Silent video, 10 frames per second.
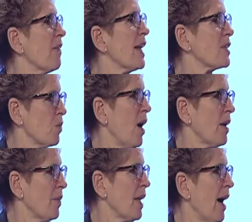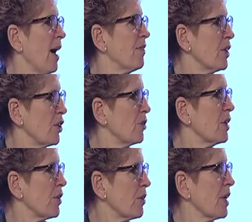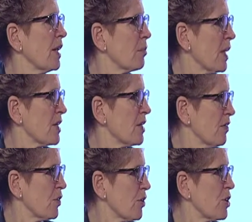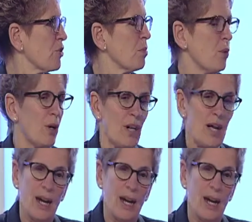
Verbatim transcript: That's why we have a newly created president of the Treasury Board